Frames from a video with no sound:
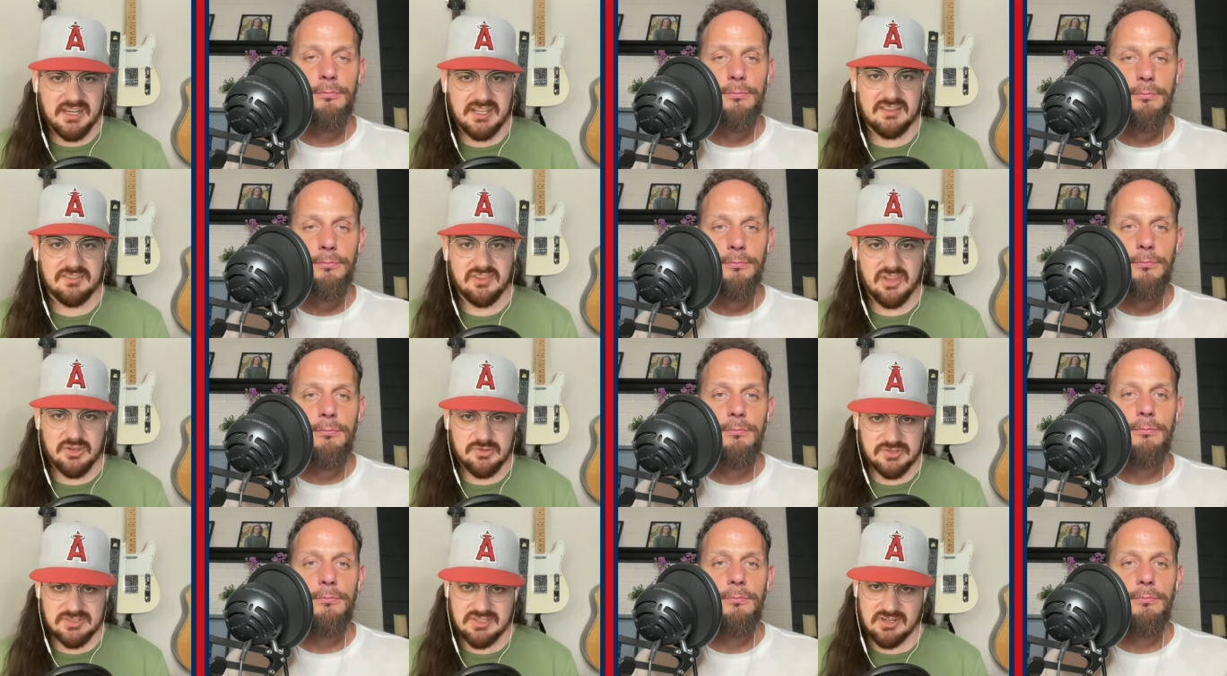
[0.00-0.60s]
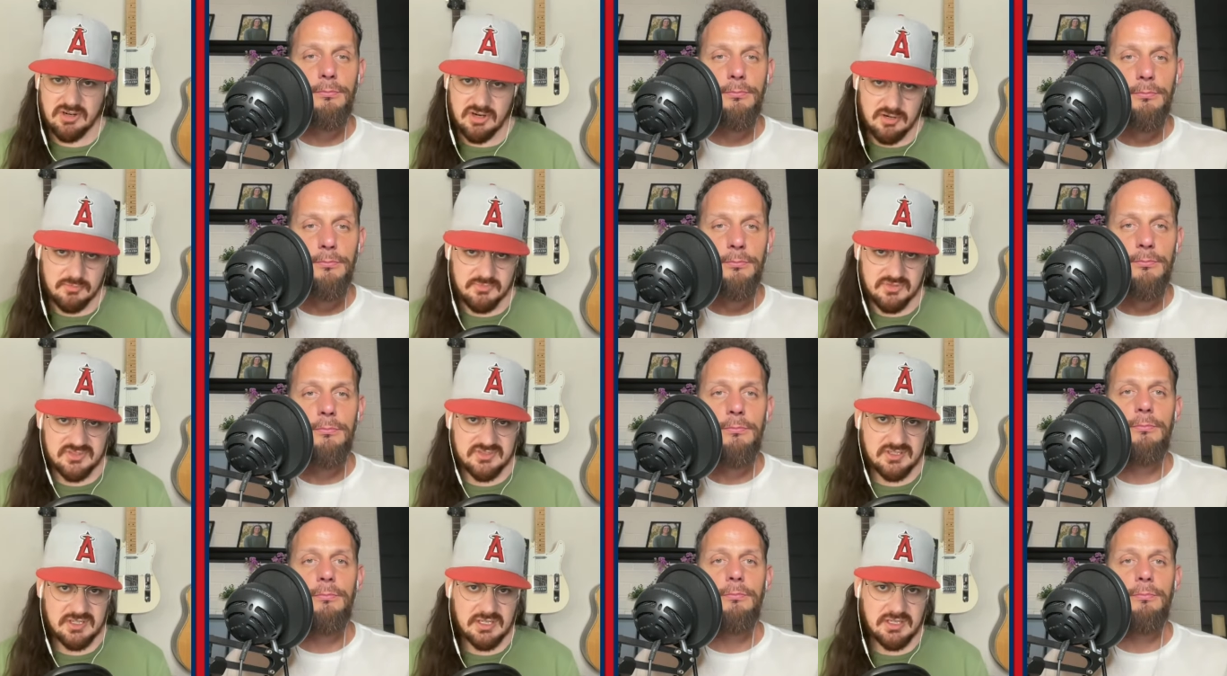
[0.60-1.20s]
Speaker 1: it in those
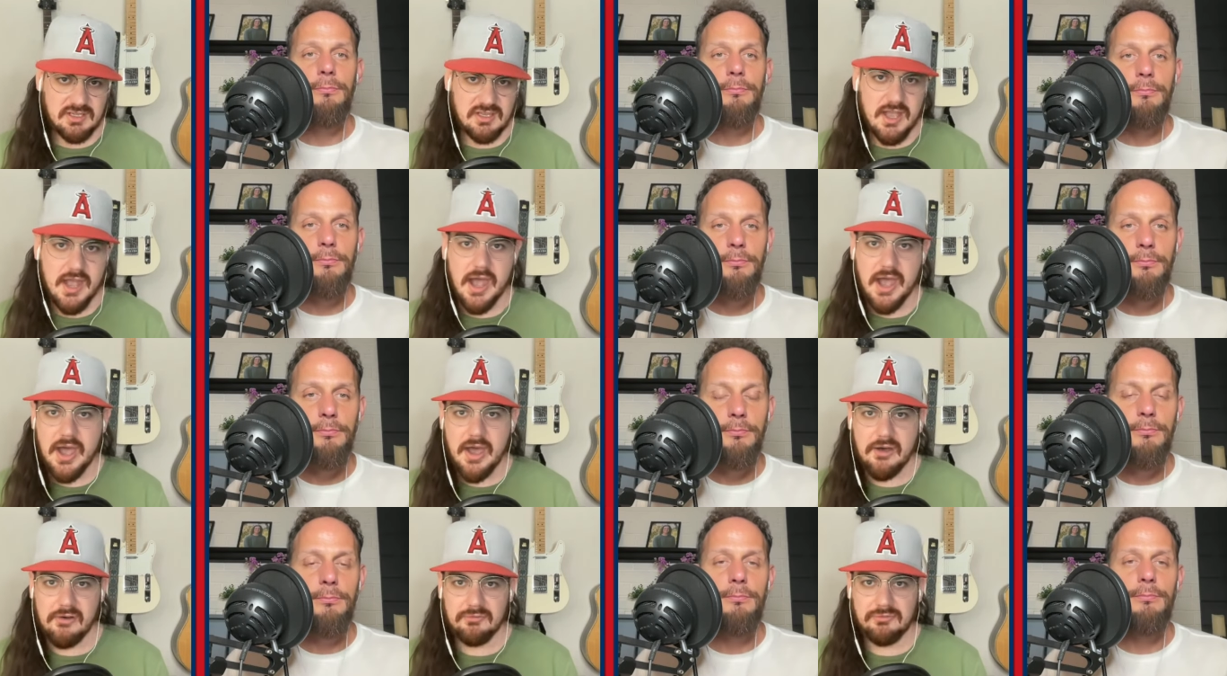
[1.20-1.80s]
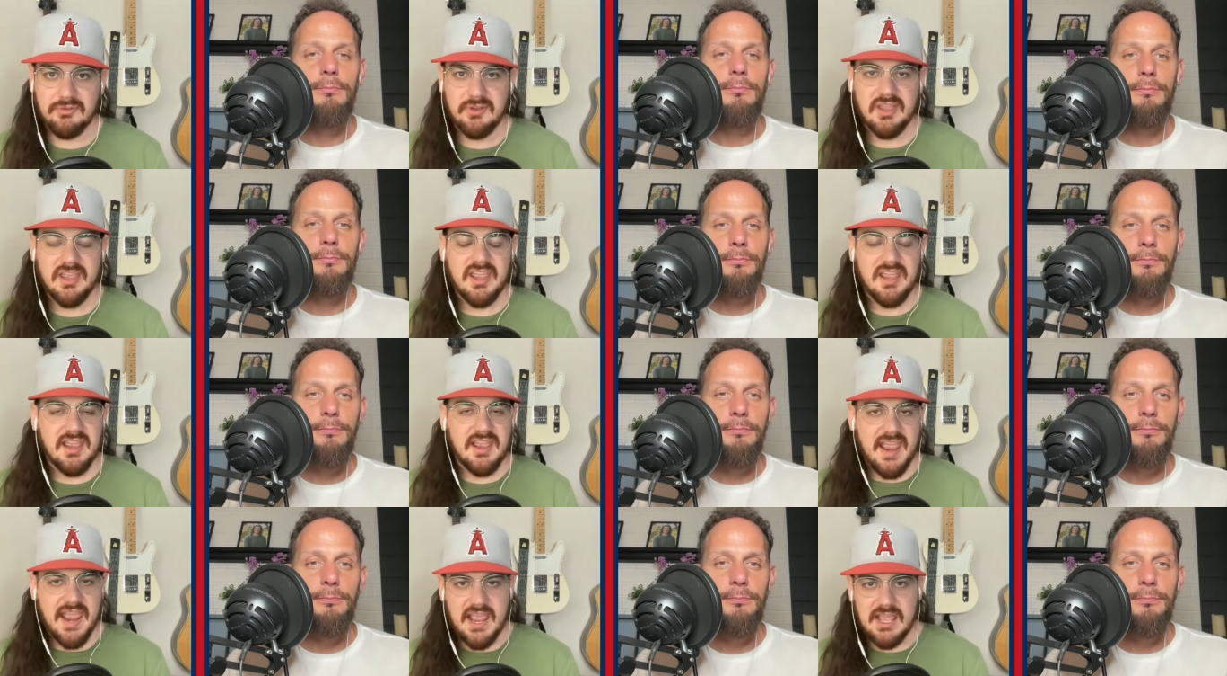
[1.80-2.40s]
terms of,
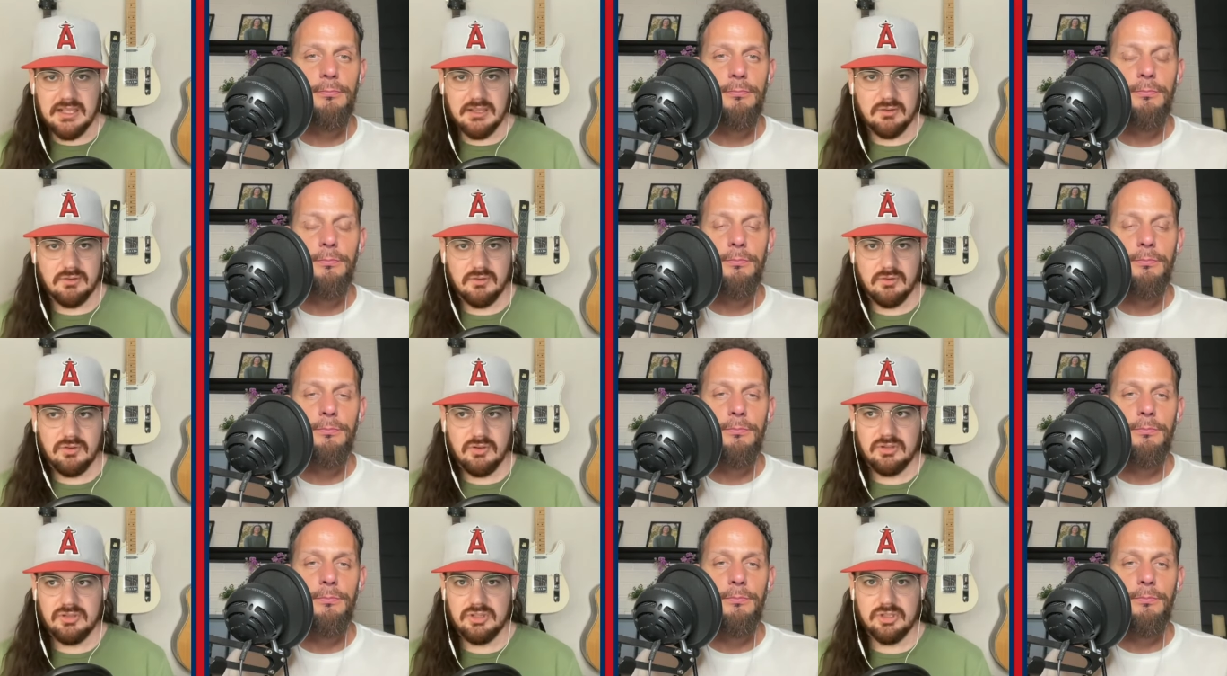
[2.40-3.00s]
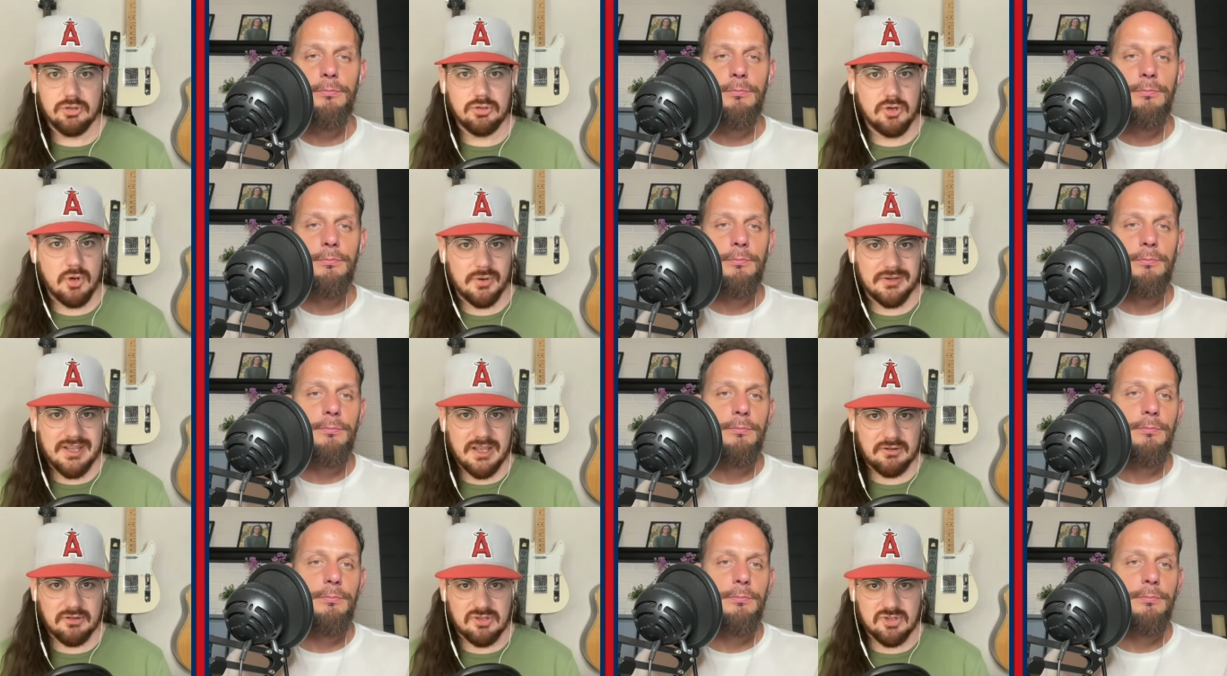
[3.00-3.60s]
hey, you're going
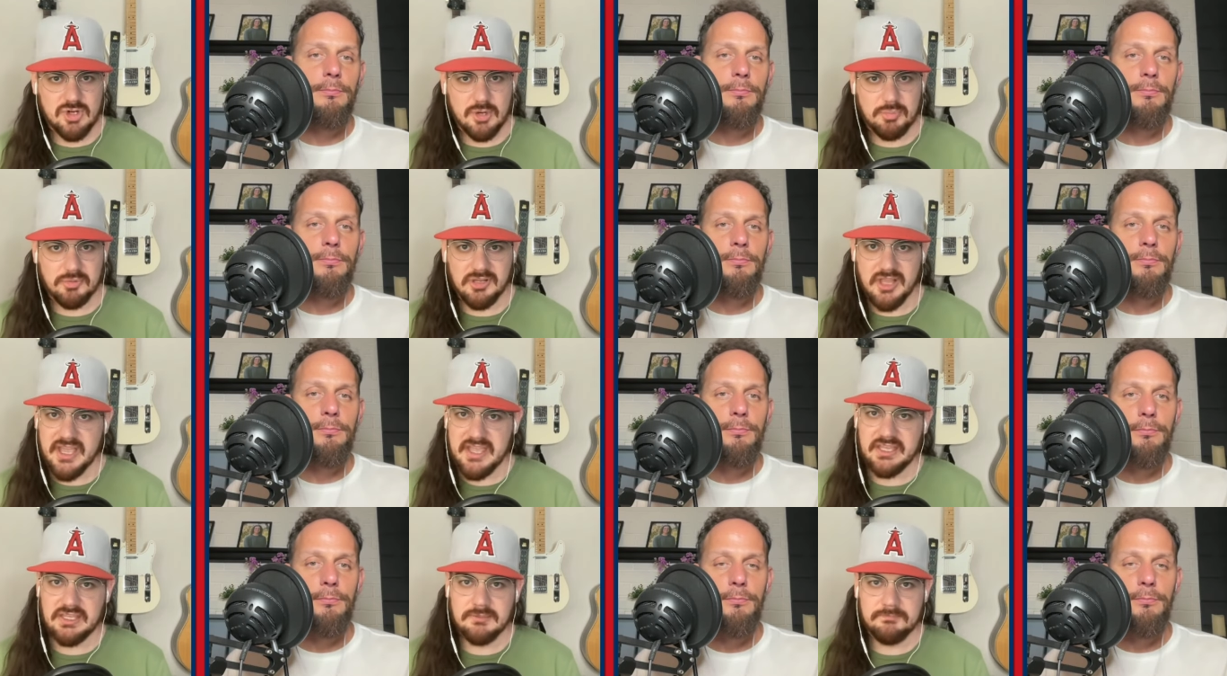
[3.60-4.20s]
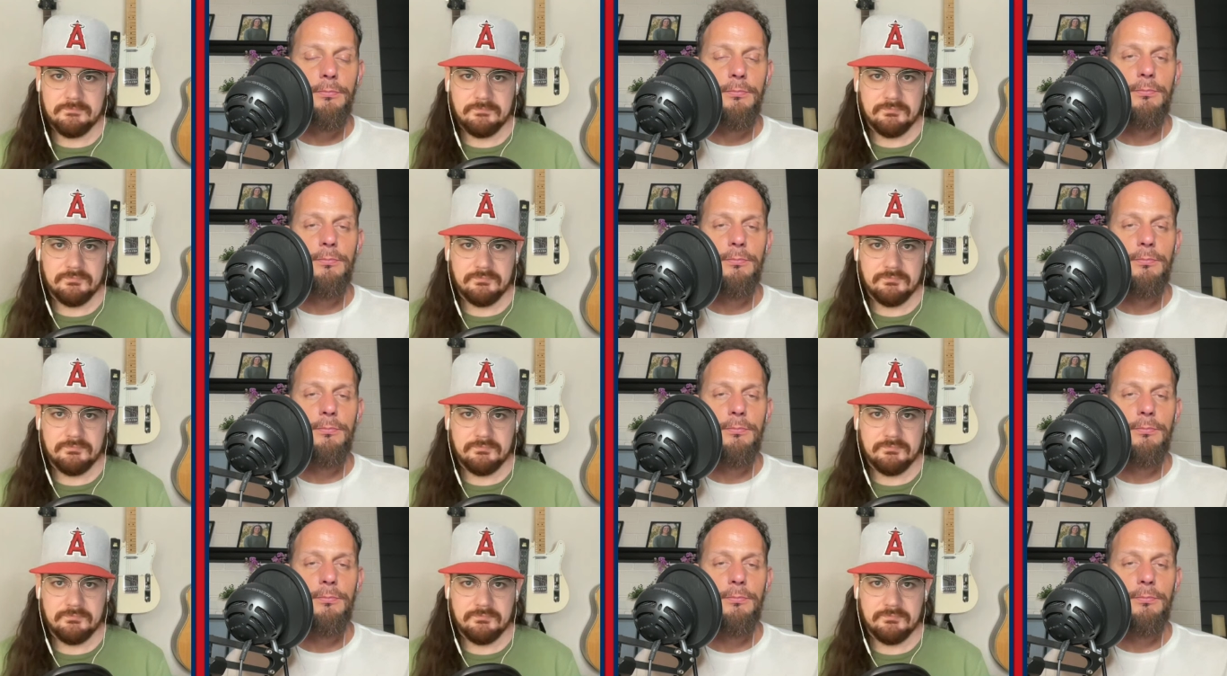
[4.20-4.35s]
down to AAA,